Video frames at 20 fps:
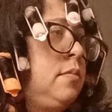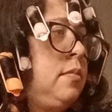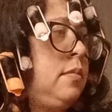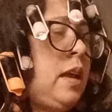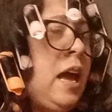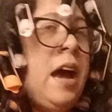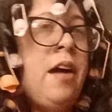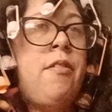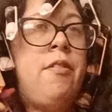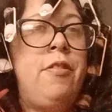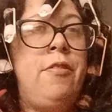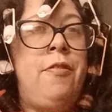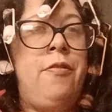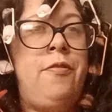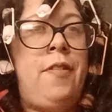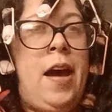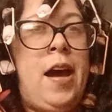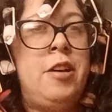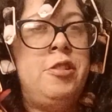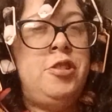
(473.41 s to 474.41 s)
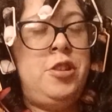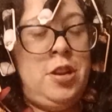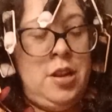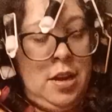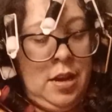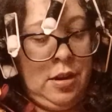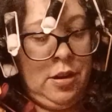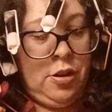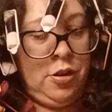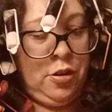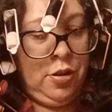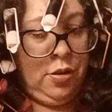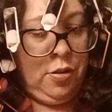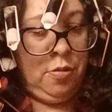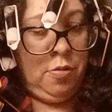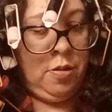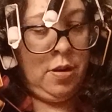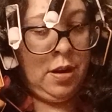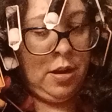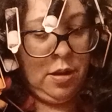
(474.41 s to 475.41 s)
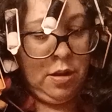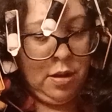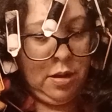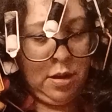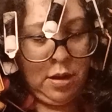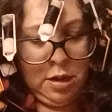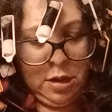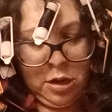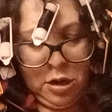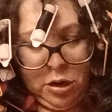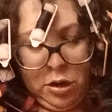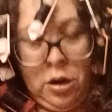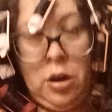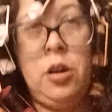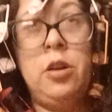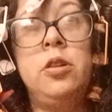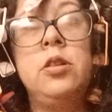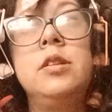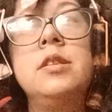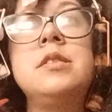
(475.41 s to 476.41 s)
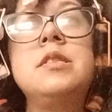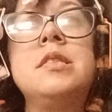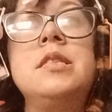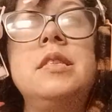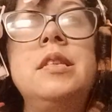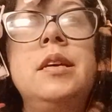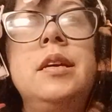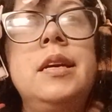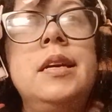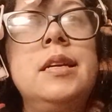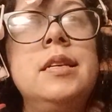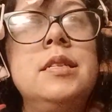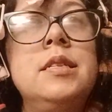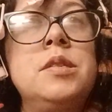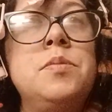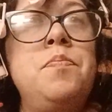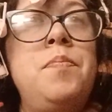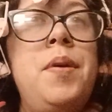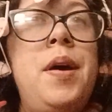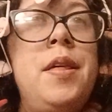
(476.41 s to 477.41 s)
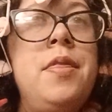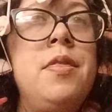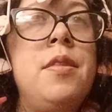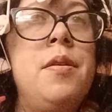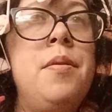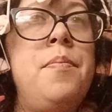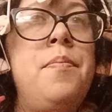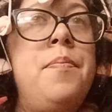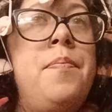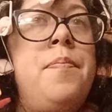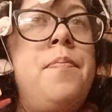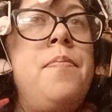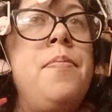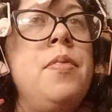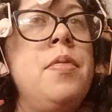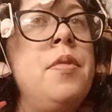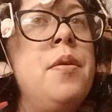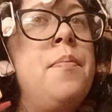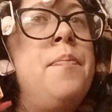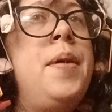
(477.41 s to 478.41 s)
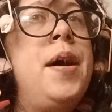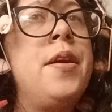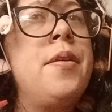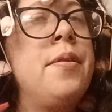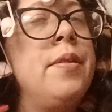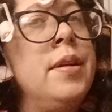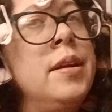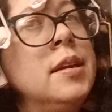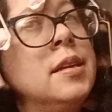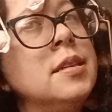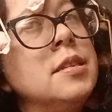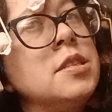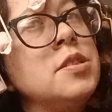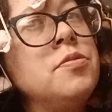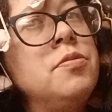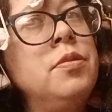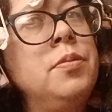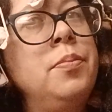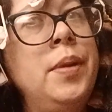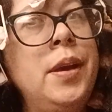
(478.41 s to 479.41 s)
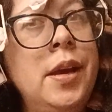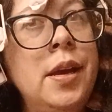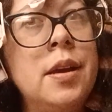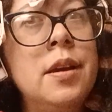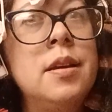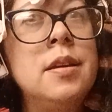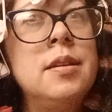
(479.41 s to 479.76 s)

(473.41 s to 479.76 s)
how to fashion and do curls the better it is for me.